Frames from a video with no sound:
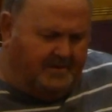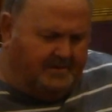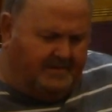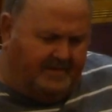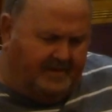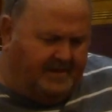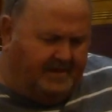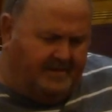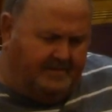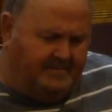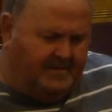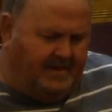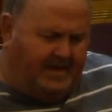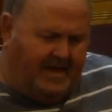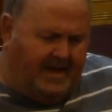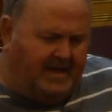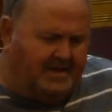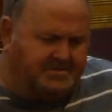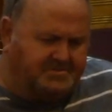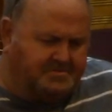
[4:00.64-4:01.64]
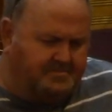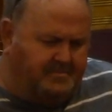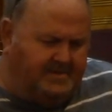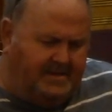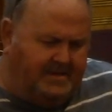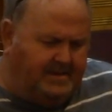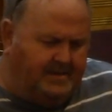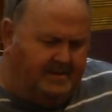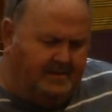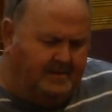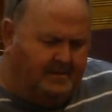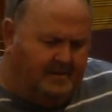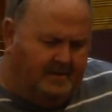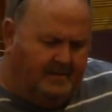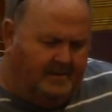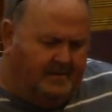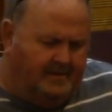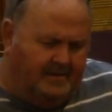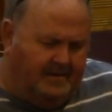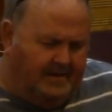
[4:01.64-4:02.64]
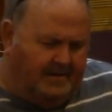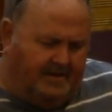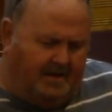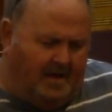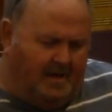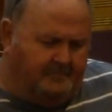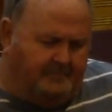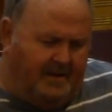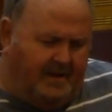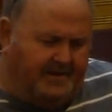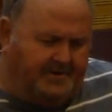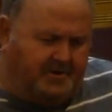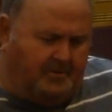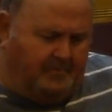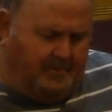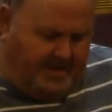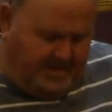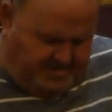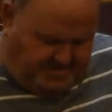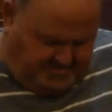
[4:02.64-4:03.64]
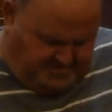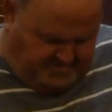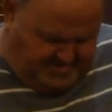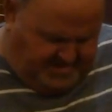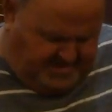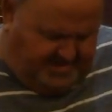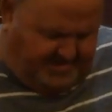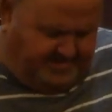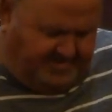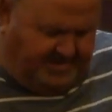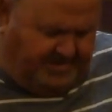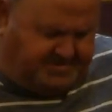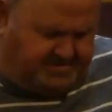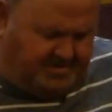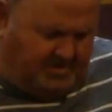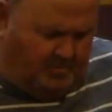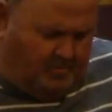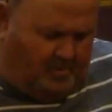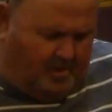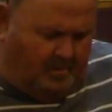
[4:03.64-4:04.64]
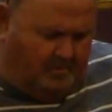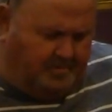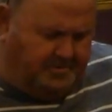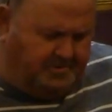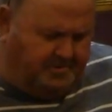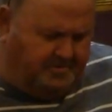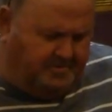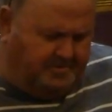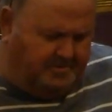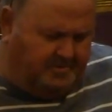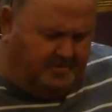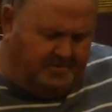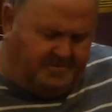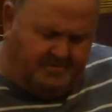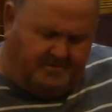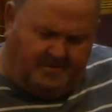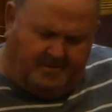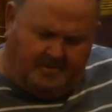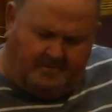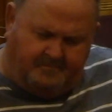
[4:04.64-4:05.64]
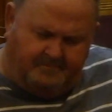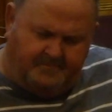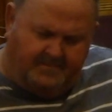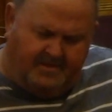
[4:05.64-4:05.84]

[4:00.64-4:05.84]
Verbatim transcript: and they, they asked me. and got back around to me and they said, What would you do? And you know,